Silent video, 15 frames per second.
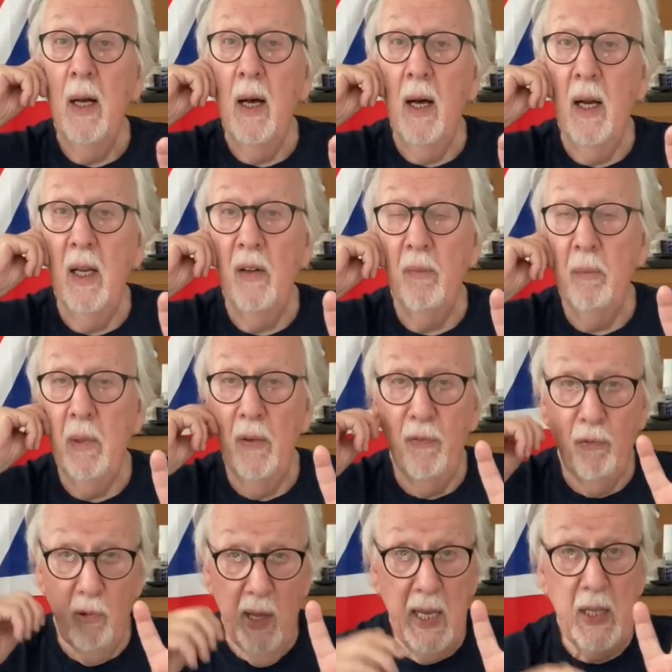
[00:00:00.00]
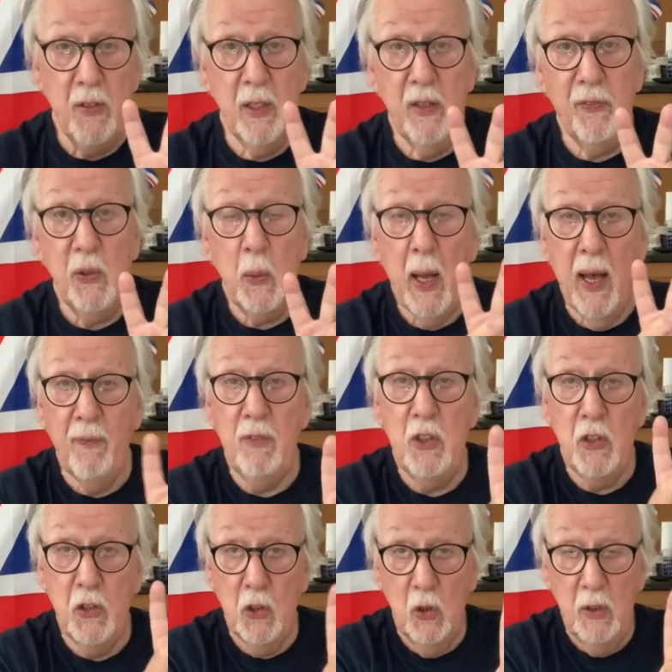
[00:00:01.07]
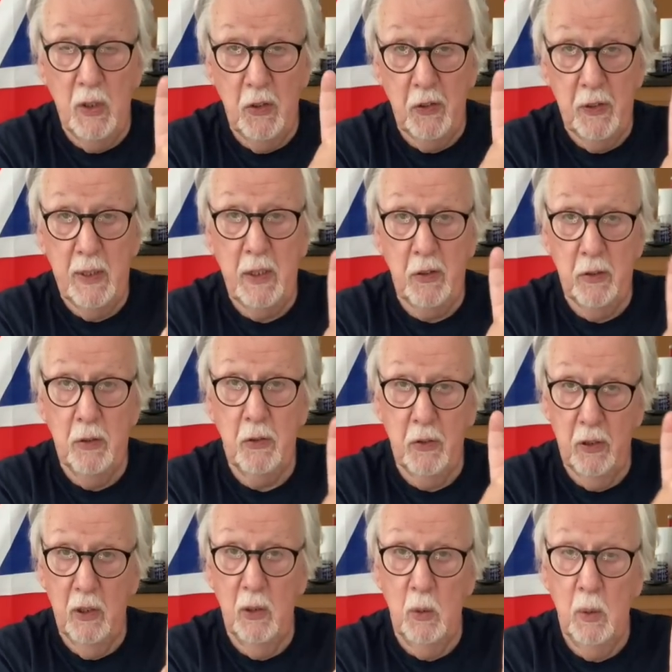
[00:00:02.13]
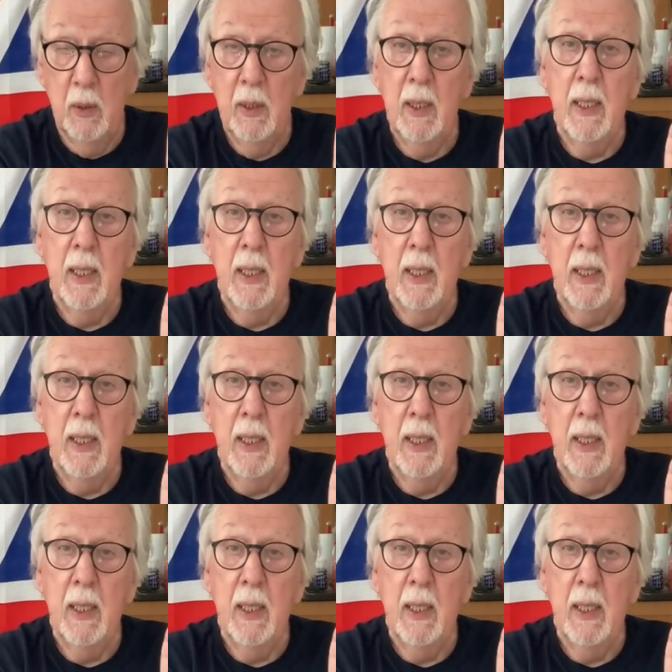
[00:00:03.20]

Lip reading: I'm afraid that if you haven't joined season 2,